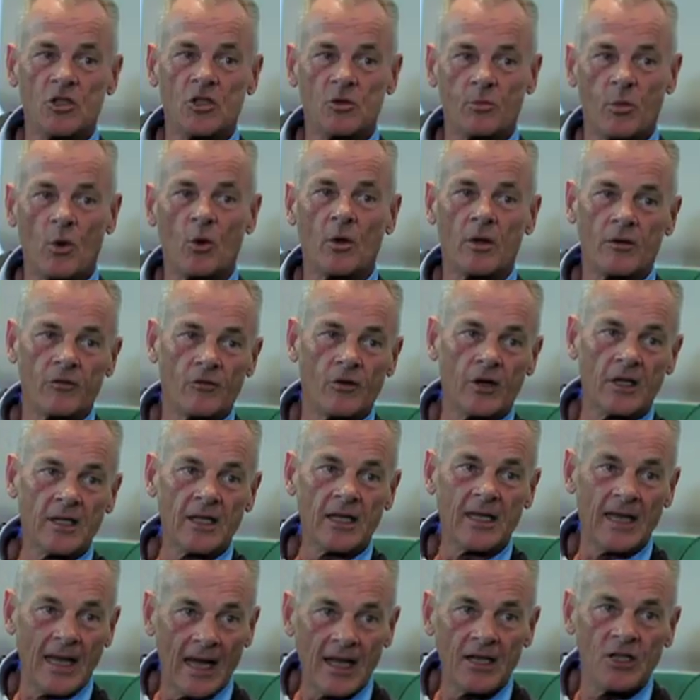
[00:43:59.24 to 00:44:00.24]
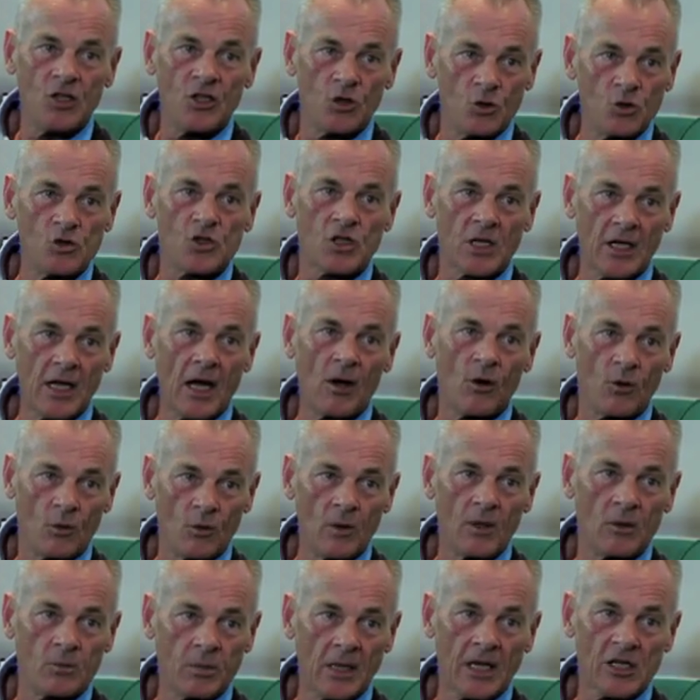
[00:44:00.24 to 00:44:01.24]
his boyfriend, and they used to go
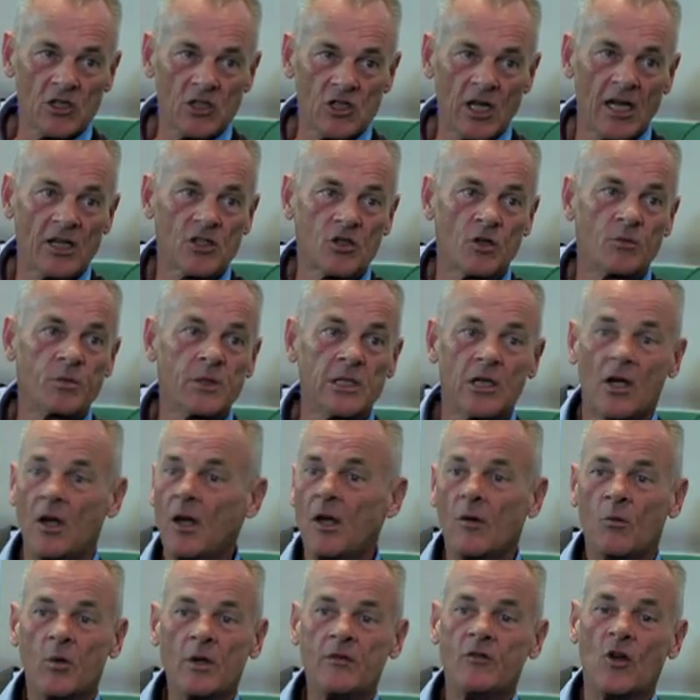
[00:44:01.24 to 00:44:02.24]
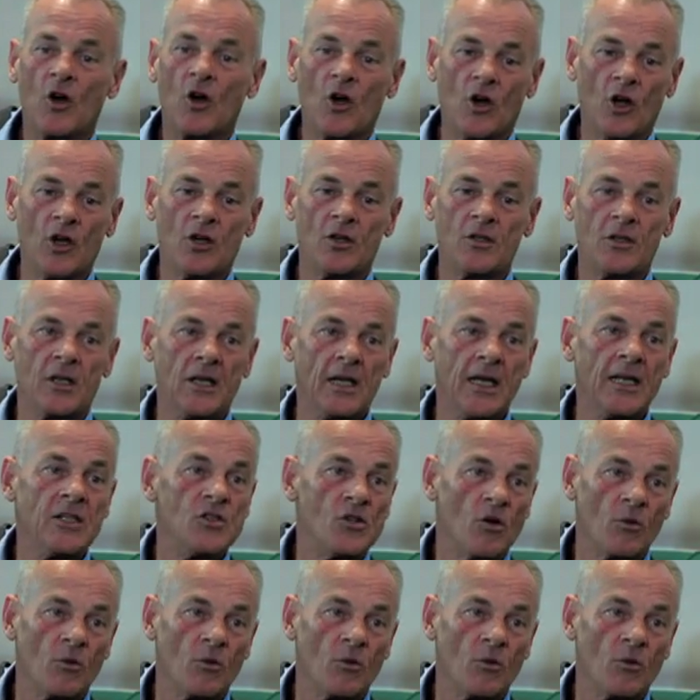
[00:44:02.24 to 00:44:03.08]
to Elm Guest House. Because we've not heard he's